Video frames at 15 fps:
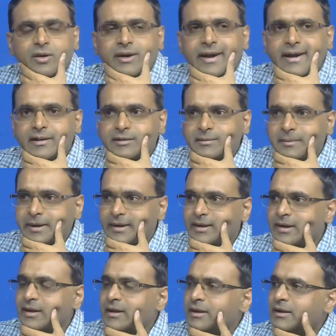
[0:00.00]
logarithmic
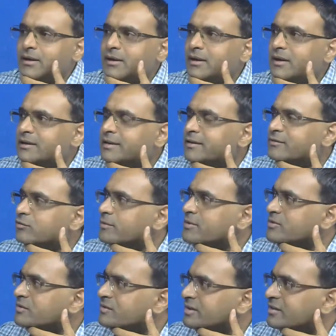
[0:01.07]

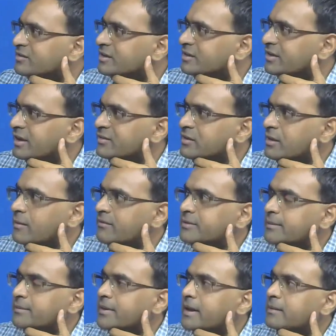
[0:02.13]
transformations, etc., some of
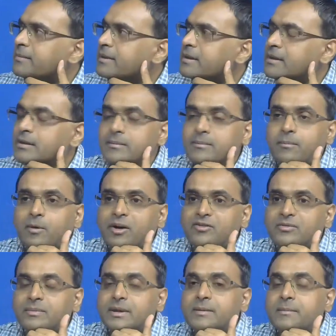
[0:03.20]
them can be
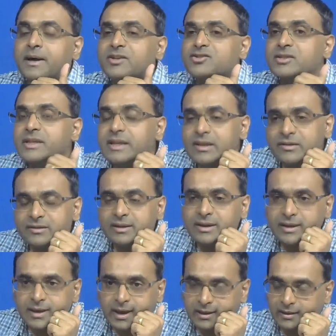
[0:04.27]
possibly much
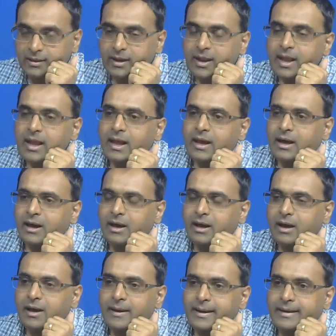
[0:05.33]
easily done
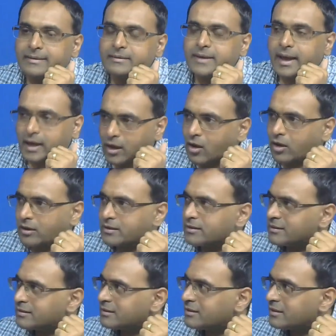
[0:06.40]
in the analog
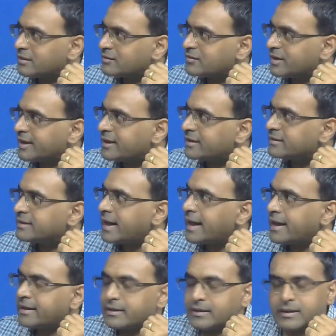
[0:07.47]
side
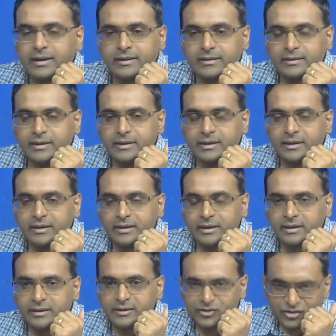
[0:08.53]
than in
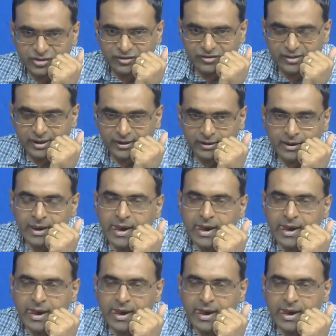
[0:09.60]
the digital side,